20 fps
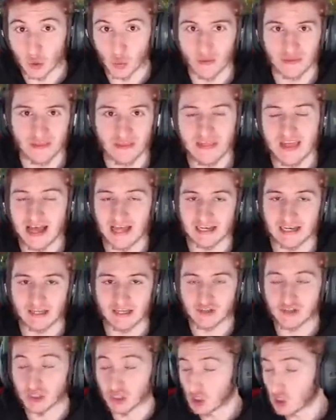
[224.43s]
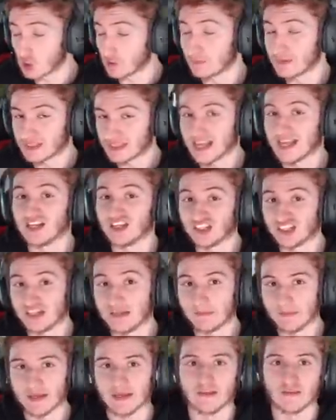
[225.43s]
within that list that could
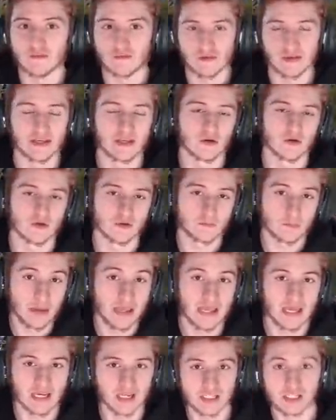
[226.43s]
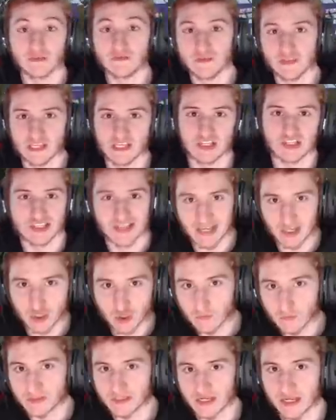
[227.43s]
potentially be the vehicles picked for this next
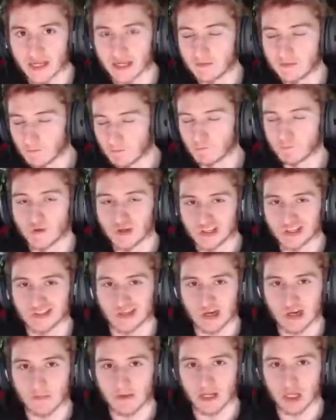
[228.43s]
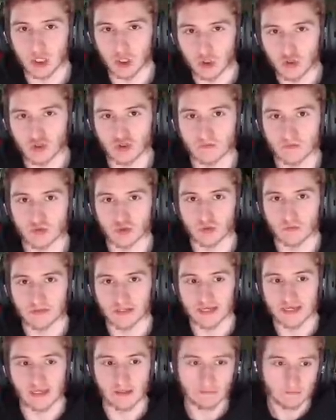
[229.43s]
update, which is going to be a customs
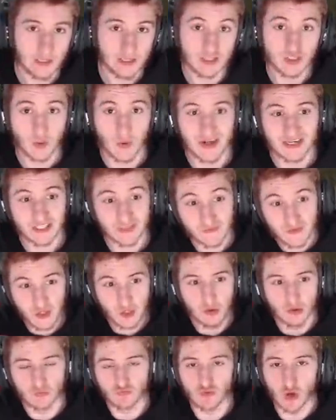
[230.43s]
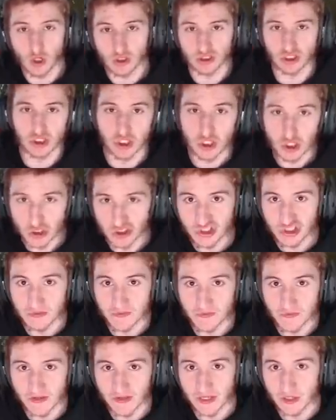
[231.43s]
update. There's quite a few rod and
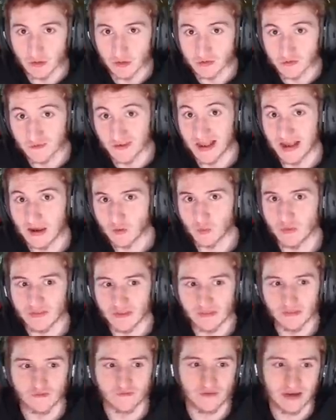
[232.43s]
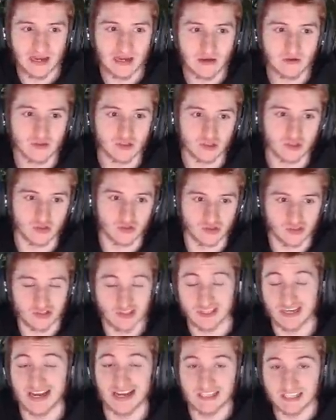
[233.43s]
customs vehicles found within the files, such as
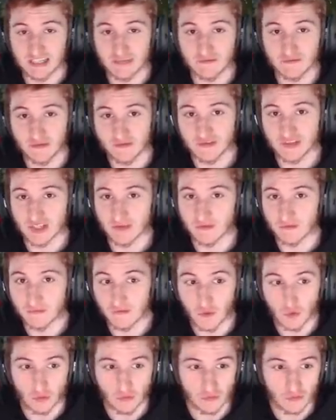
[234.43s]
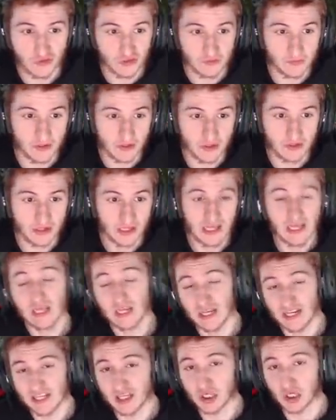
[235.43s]
the nineteen fifty-seven Ford Thunderbird,
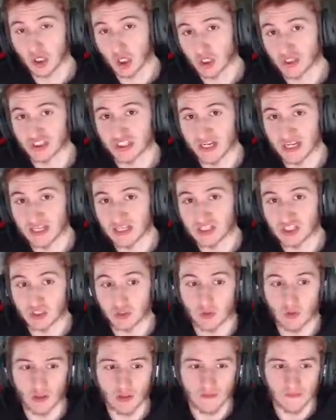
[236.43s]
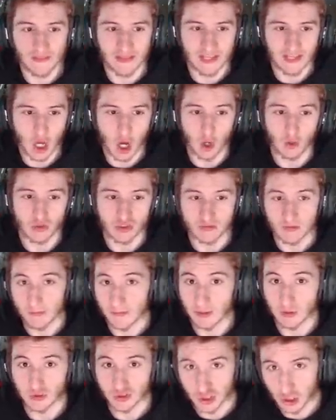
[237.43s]
Lincoln Continental and the Oldsmobile